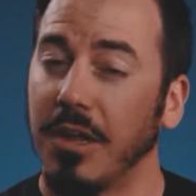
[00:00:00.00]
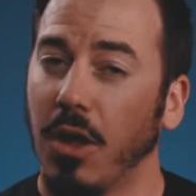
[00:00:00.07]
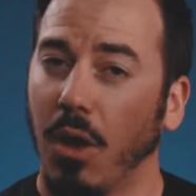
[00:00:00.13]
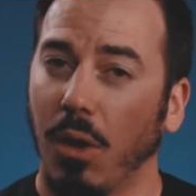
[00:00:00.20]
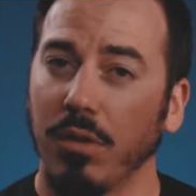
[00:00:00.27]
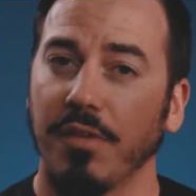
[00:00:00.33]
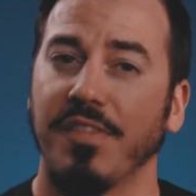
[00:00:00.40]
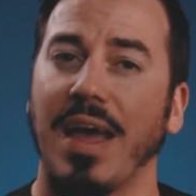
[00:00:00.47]

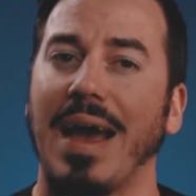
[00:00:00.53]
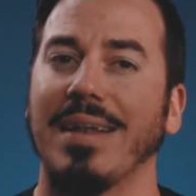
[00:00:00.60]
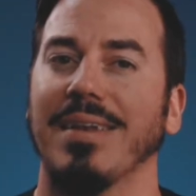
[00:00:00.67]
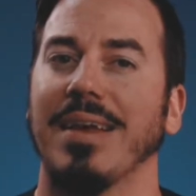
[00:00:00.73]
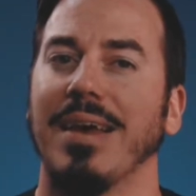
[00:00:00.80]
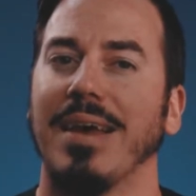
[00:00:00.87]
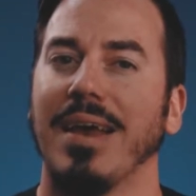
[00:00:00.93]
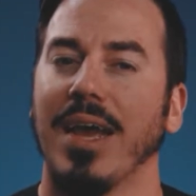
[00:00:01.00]
All of that,
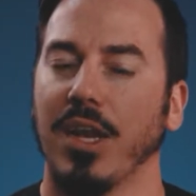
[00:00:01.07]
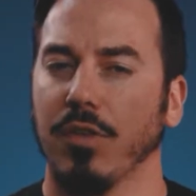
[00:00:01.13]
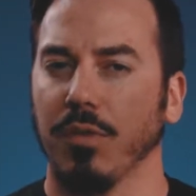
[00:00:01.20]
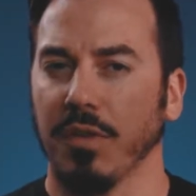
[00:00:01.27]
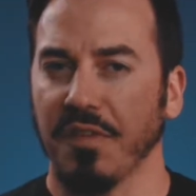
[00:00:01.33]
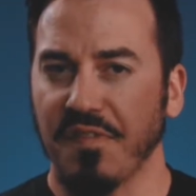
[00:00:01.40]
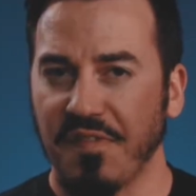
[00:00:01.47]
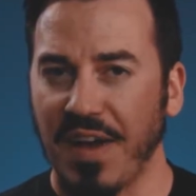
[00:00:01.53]
and it's
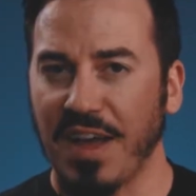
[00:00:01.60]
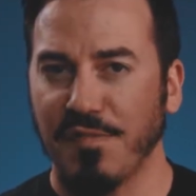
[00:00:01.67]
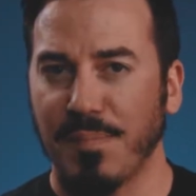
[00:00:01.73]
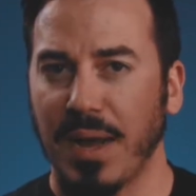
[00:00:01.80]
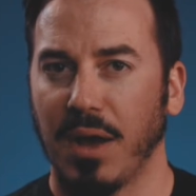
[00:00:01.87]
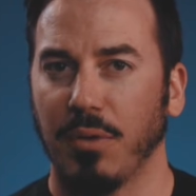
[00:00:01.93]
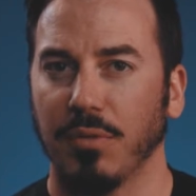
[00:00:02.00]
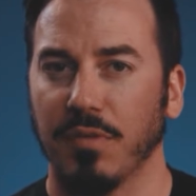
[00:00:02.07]
only 5
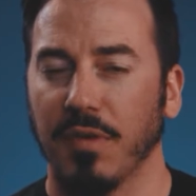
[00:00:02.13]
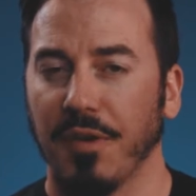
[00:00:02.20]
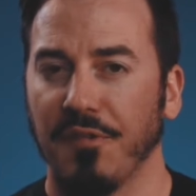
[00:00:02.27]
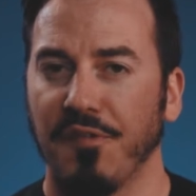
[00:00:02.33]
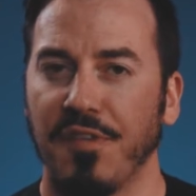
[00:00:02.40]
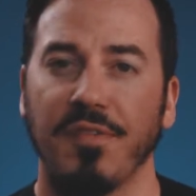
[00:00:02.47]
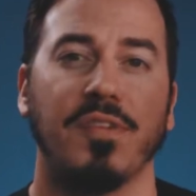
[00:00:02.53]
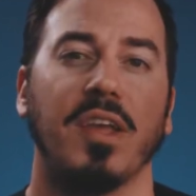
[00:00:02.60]
pounds,
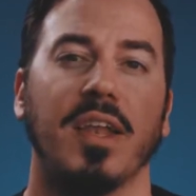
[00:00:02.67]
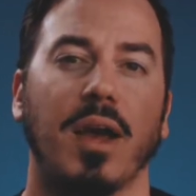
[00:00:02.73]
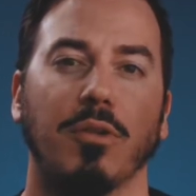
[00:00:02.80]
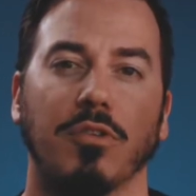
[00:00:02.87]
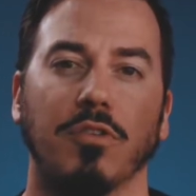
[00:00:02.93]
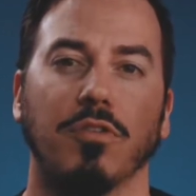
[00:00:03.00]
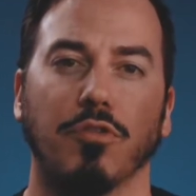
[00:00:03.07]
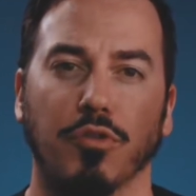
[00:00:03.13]
15
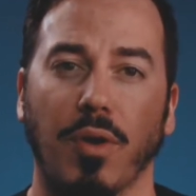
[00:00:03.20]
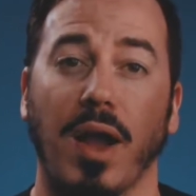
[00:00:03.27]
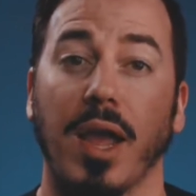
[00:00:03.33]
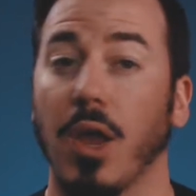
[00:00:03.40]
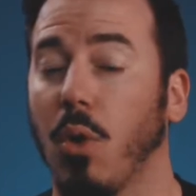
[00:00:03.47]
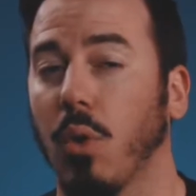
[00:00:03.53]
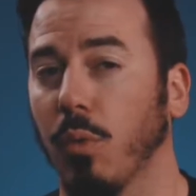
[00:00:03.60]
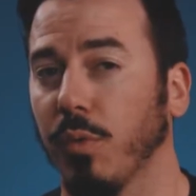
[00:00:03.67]
ounces dry
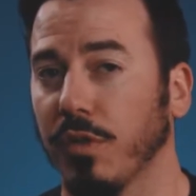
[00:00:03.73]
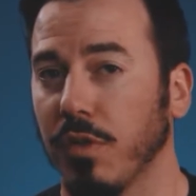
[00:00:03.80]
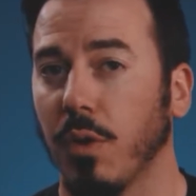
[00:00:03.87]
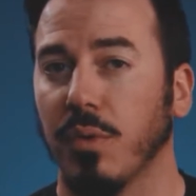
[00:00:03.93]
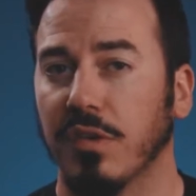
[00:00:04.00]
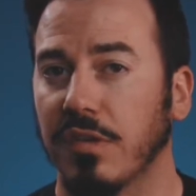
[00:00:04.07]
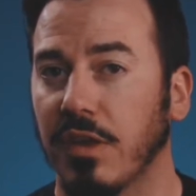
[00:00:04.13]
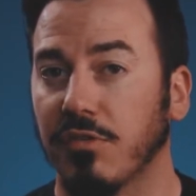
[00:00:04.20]
or with no
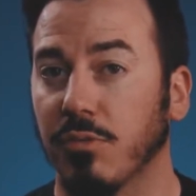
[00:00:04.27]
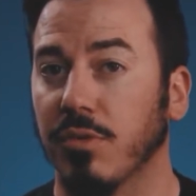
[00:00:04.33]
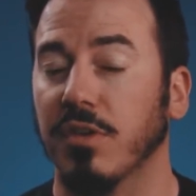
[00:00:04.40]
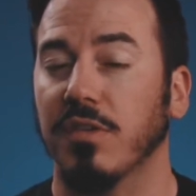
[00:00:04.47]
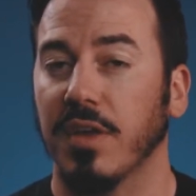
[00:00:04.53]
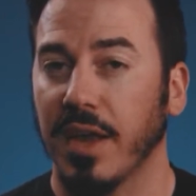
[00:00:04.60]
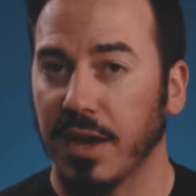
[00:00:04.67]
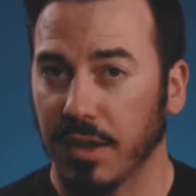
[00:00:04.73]

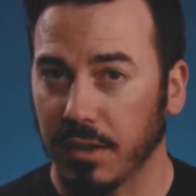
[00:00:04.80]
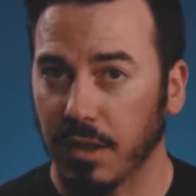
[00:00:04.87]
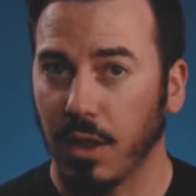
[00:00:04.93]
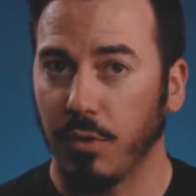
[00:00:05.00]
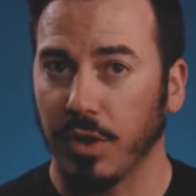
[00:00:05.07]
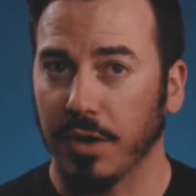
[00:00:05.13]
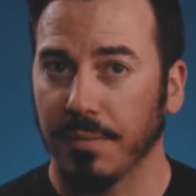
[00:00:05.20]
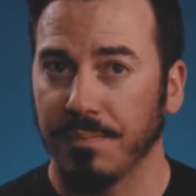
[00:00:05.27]
accessories and
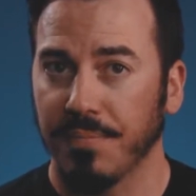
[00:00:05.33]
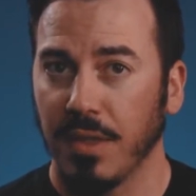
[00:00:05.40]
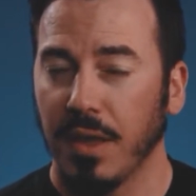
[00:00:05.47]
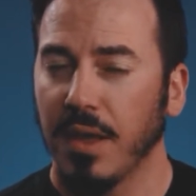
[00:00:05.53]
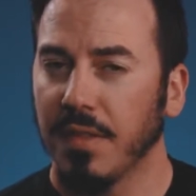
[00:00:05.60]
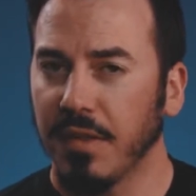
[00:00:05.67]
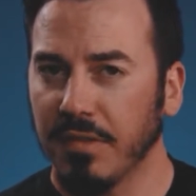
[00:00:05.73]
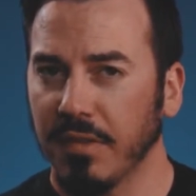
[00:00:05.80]
unloaded.
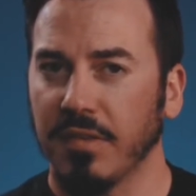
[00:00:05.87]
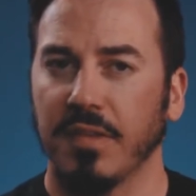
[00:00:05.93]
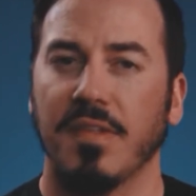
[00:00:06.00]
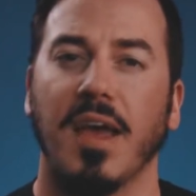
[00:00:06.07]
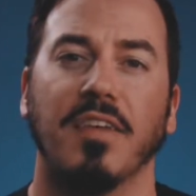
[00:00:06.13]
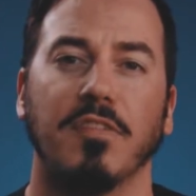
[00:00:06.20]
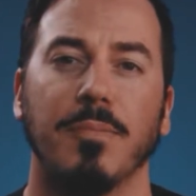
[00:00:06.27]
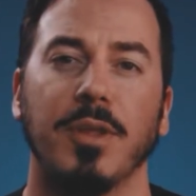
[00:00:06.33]
This is a
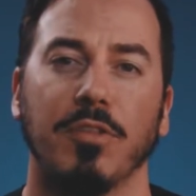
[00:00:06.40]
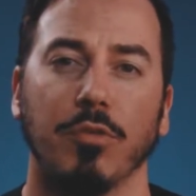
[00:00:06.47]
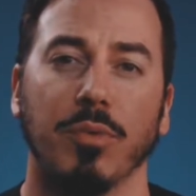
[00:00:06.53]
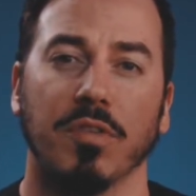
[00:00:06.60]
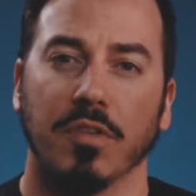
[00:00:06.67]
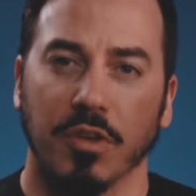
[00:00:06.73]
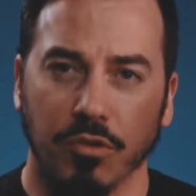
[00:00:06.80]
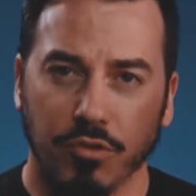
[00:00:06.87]
testament to
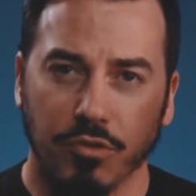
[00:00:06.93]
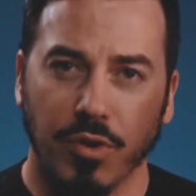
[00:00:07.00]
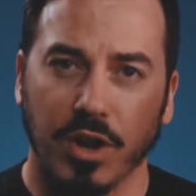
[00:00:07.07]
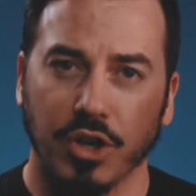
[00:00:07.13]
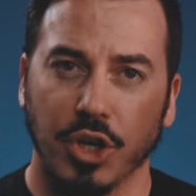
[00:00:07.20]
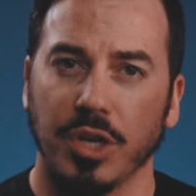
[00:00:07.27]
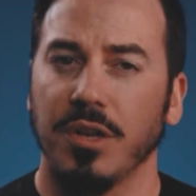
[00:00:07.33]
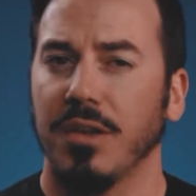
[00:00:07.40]
its
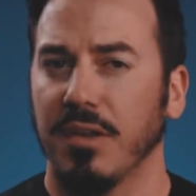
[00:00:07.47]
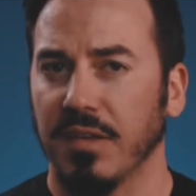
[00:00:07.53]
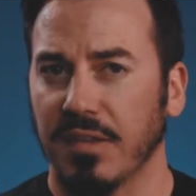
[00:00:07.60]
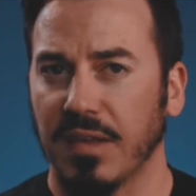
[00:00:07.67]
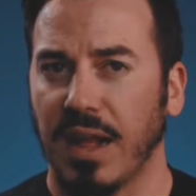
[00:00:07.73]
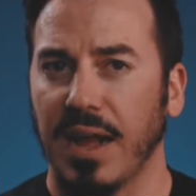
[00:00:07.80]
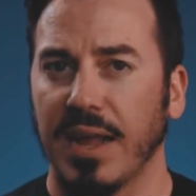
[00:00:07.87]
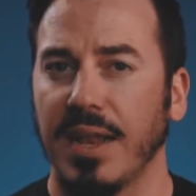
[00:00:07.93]
construction,
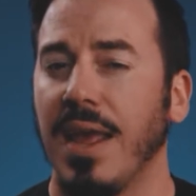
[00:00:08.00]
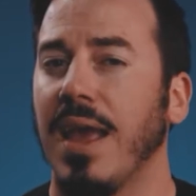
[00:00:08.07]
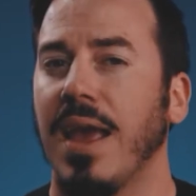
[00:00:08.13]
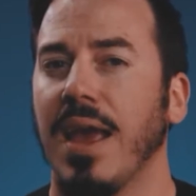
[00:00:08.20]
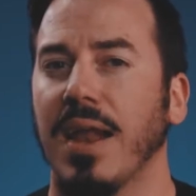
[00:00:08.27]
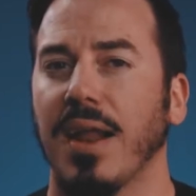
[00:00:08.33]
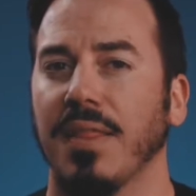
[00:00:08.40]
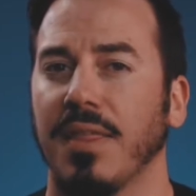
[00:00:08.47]
design,
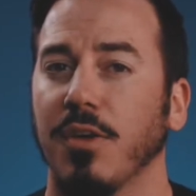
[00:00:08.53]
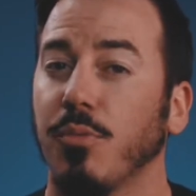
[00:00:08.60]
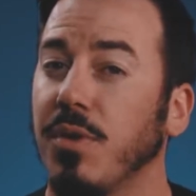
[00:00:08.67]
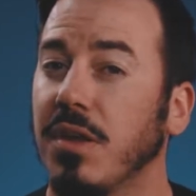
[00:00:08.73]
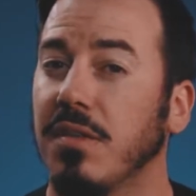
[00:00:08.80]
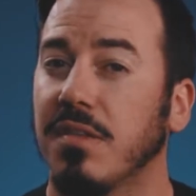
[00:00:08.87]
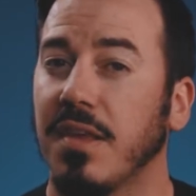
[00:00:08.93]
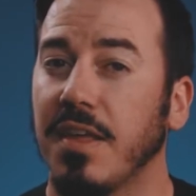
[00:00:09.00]
and I think we
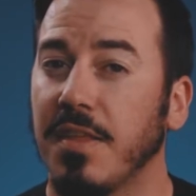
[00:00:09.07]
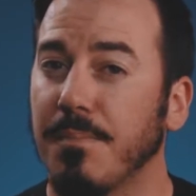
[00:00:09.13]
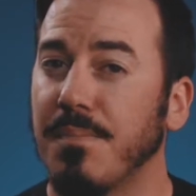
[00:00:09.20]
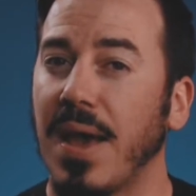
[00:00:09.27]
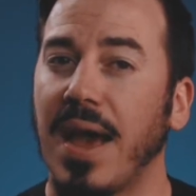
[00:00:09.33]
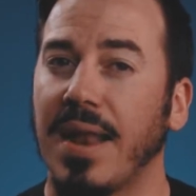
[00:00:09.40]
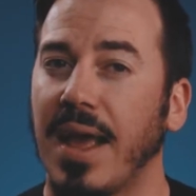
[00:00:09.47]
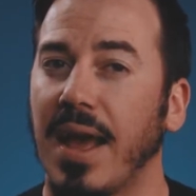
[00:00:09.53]
can say that
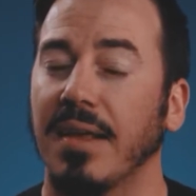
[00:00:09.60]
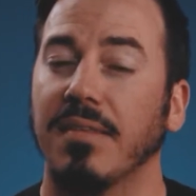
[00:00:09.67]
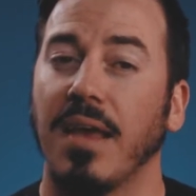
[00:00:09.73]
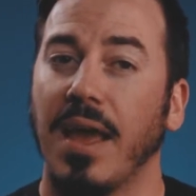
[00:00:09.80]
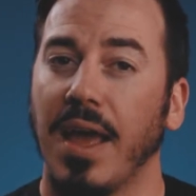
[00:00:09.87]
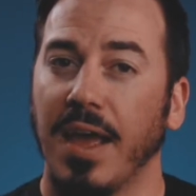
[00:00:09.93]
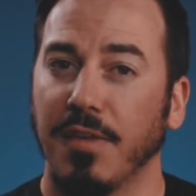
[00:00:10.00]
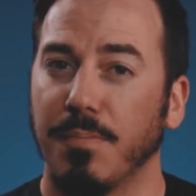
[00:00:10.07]
badass
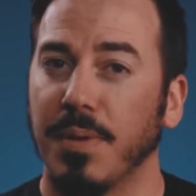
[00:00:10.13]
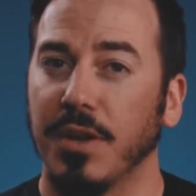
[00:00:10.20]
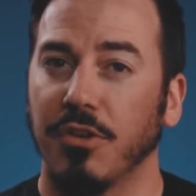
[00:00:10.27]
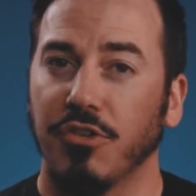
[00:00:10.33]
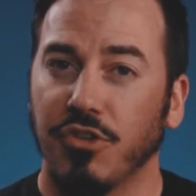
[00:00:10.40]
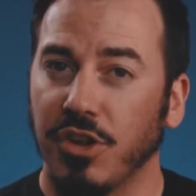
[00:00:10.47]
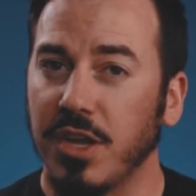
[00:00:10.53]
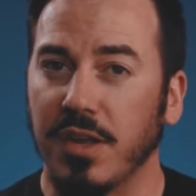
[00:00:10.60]
has been achieved.